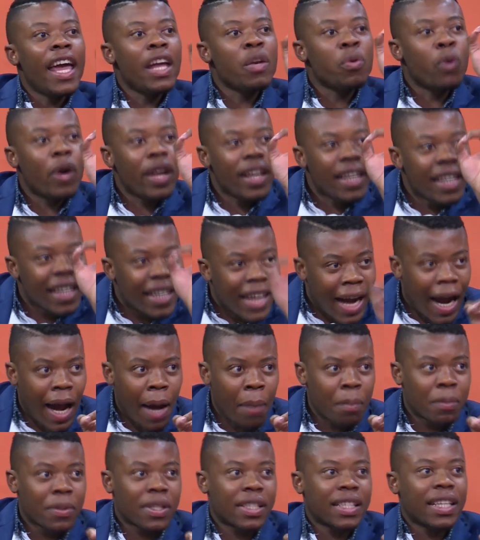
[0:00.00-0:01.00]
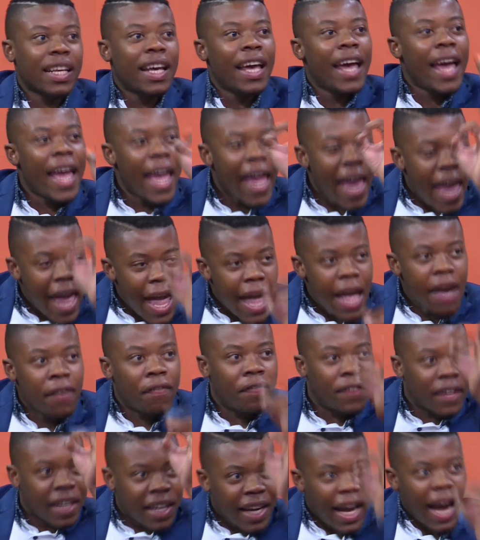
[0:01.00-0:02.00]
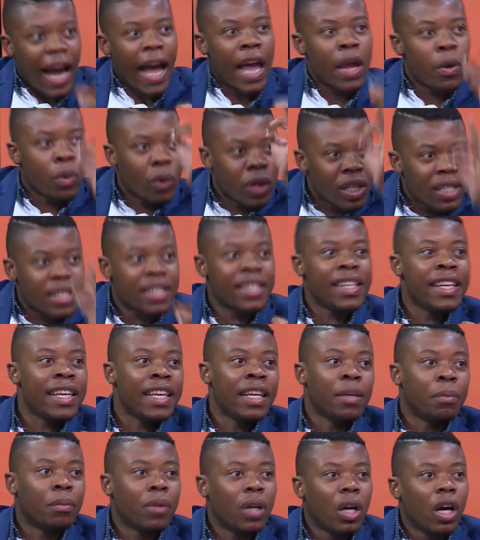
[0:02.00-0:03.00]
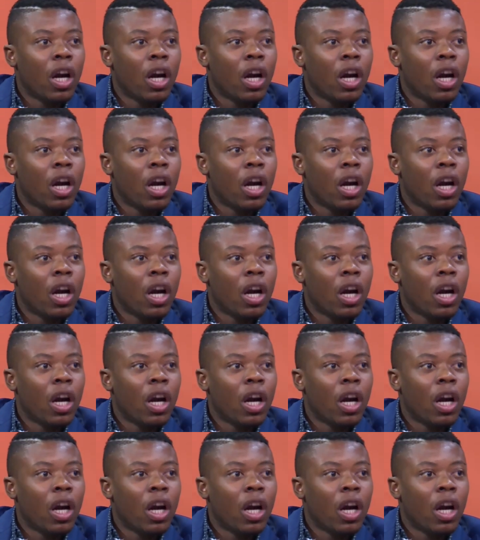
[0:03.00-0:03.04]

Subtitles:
And when he comes, every eye will see him.